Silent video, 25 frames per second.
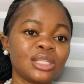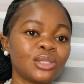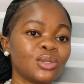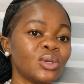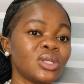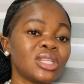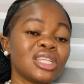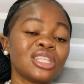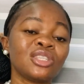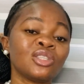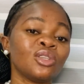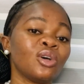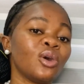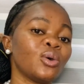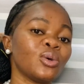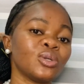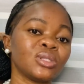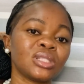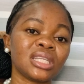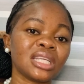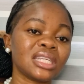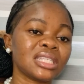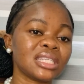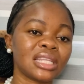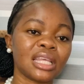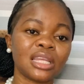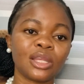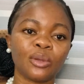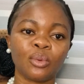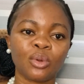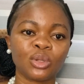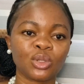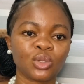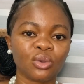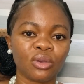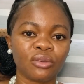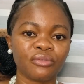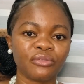so it is not contested in
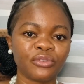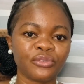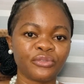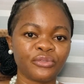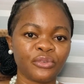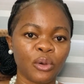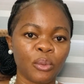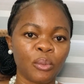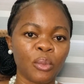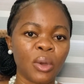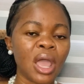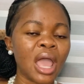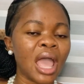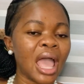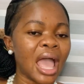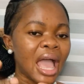whatsoever form.